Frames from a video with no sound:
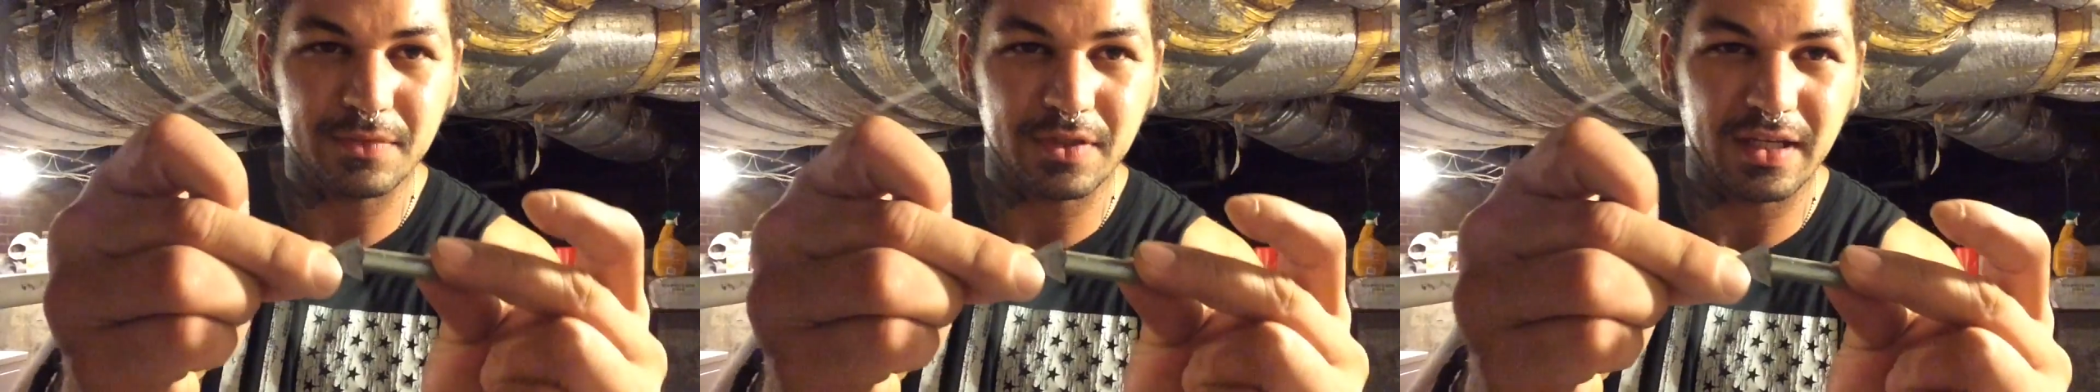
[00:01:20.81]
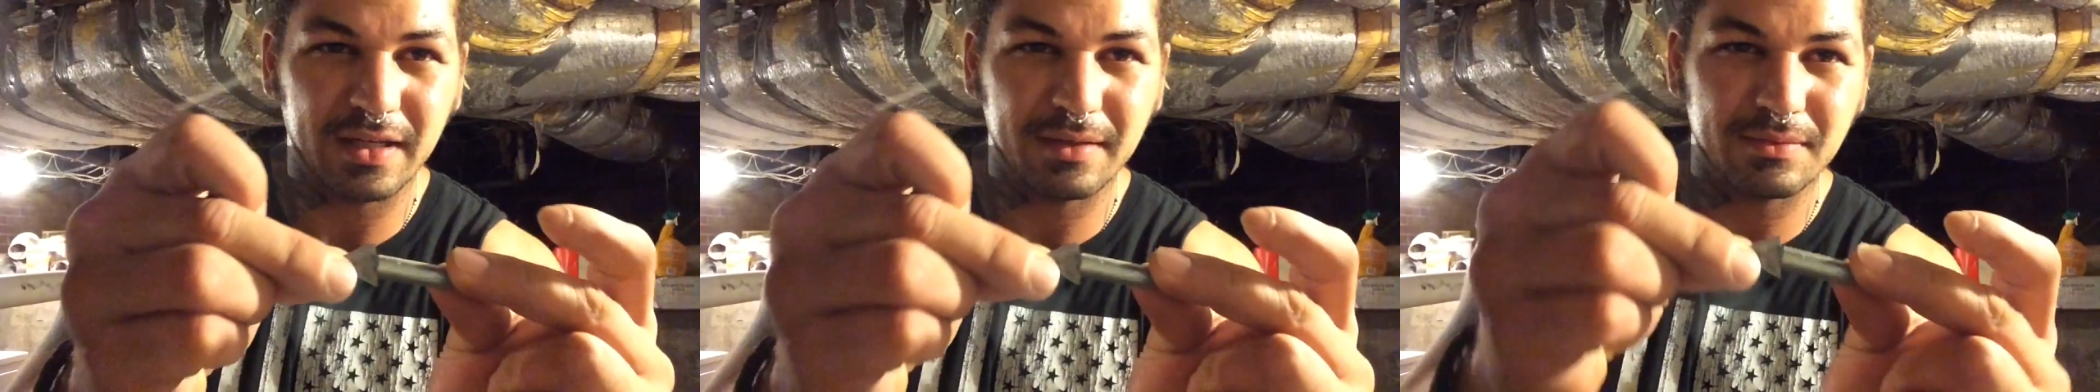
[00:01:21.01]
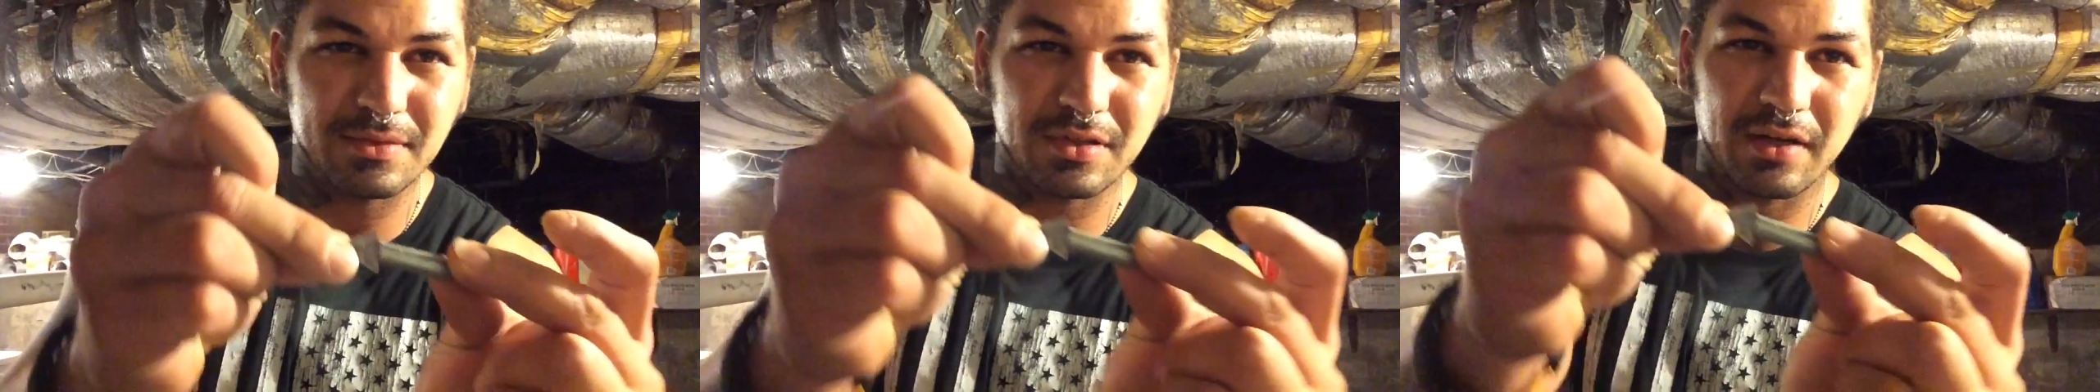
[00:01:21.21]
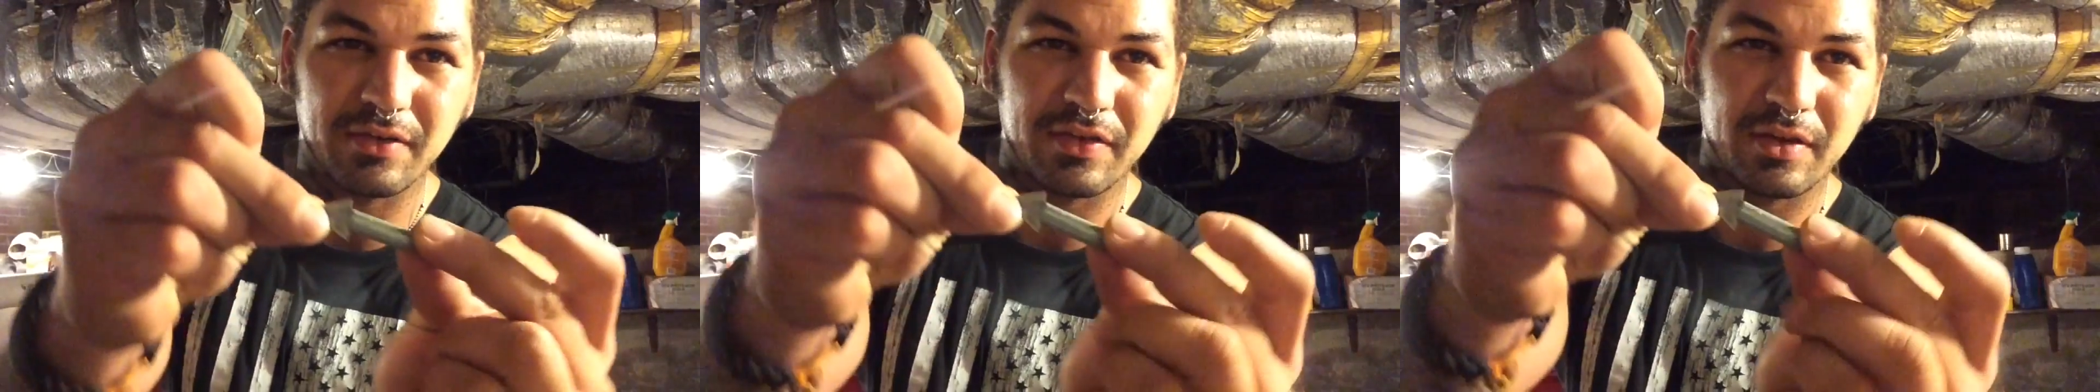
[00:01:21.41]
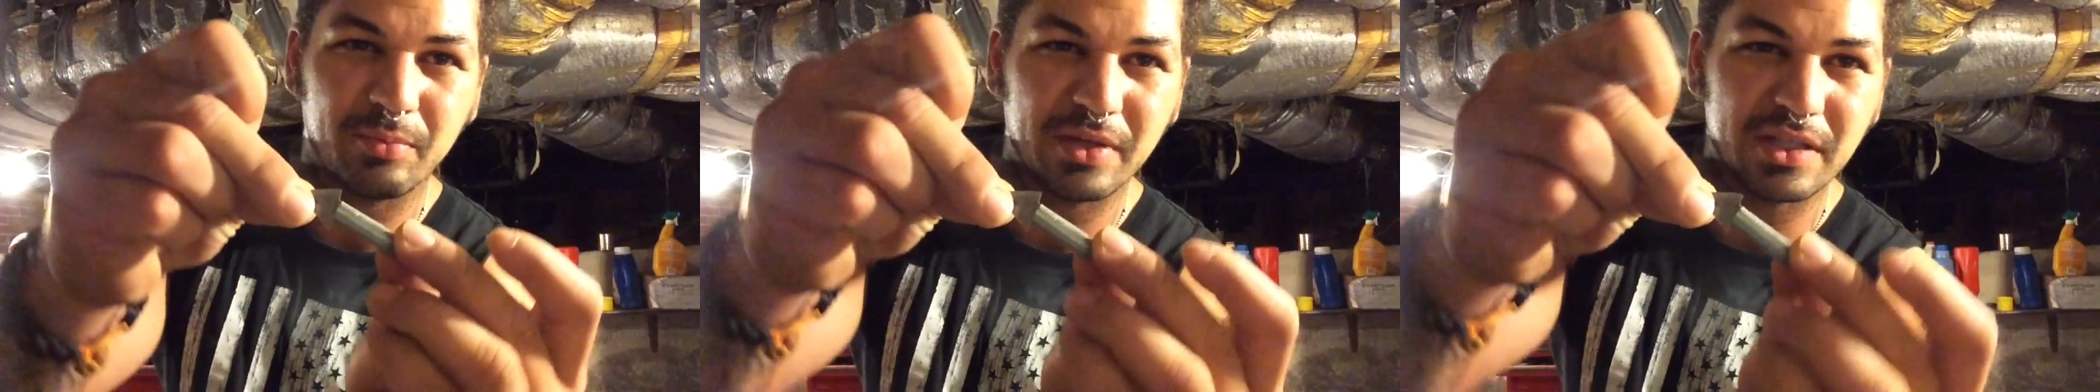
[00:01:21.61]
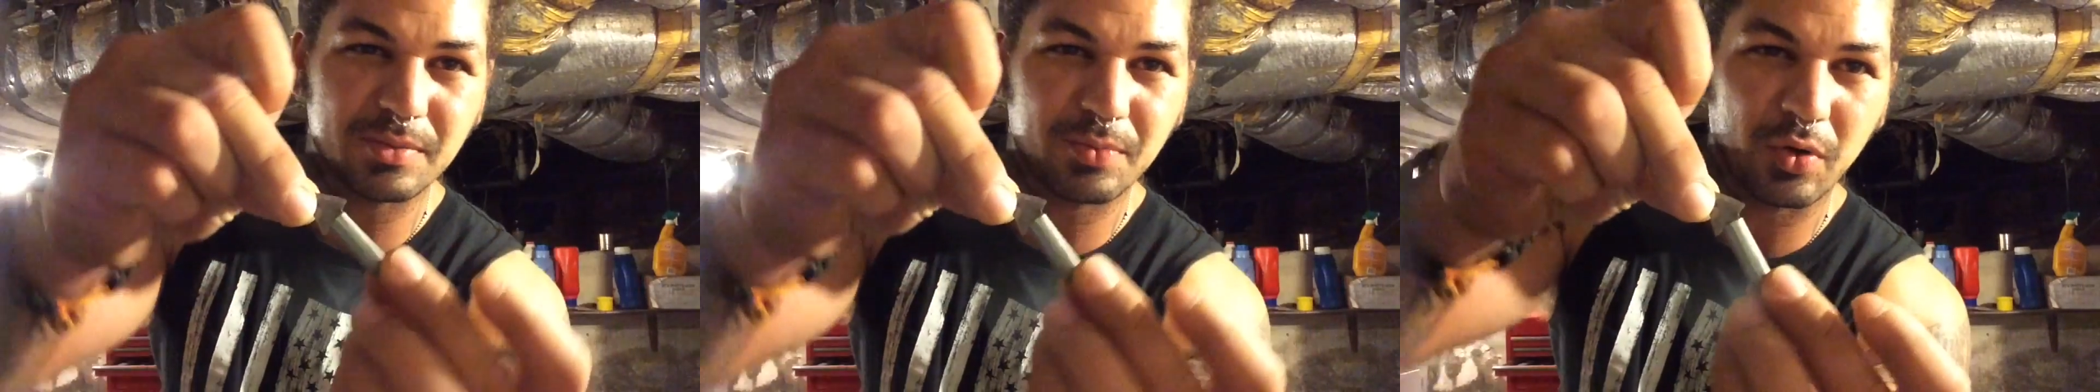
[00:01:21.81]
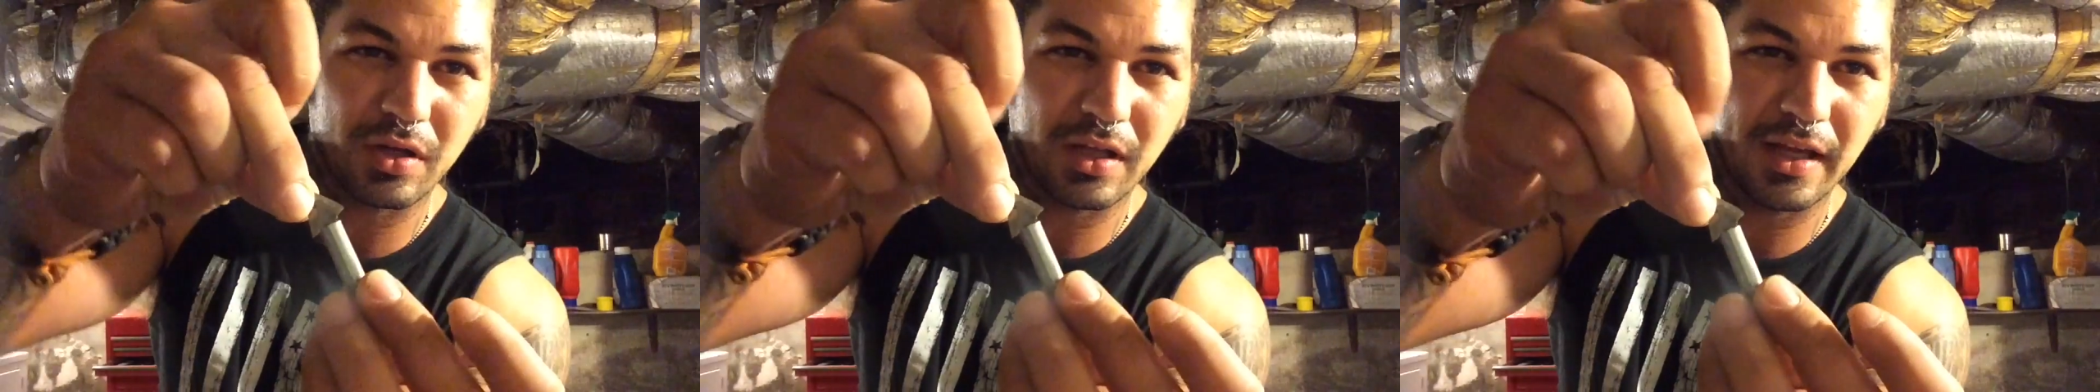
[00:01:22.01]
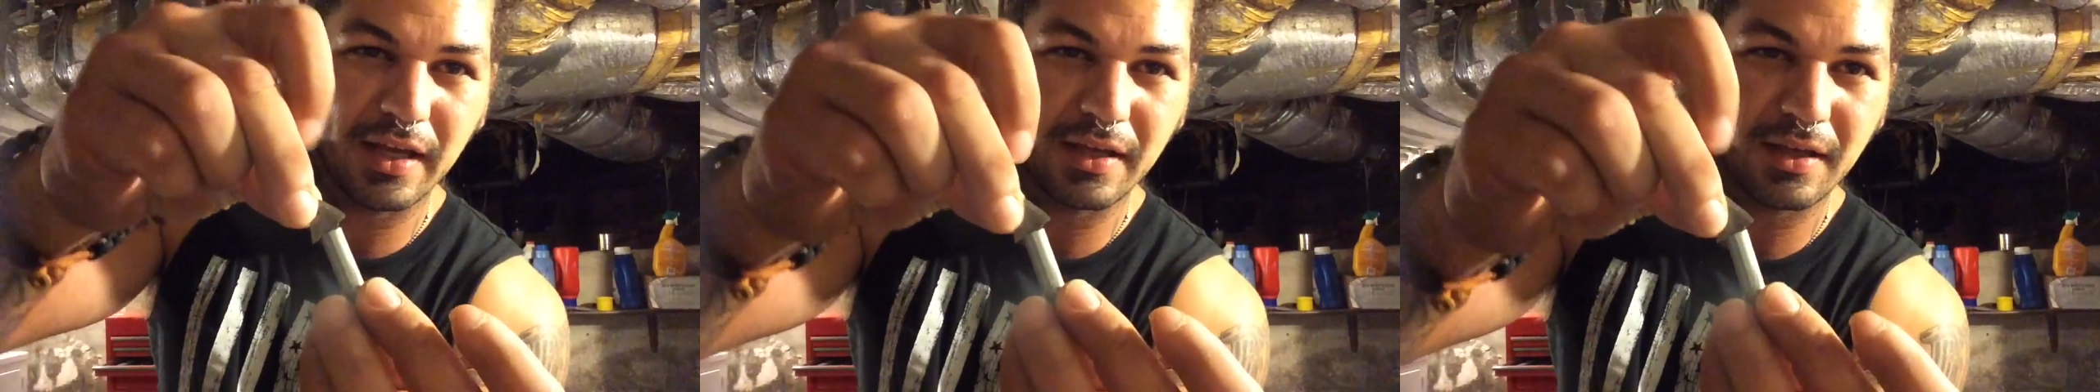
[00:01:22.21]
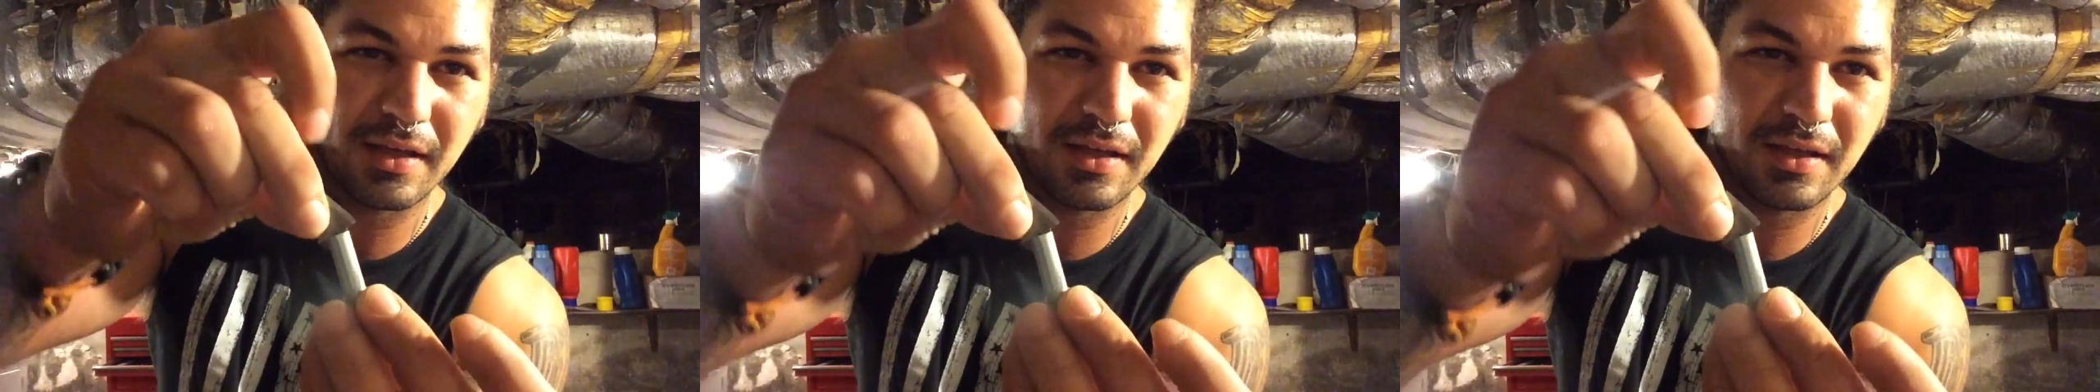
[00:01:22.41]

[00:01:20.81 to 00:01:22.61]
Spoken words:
Okay, sorry for the piss poor light.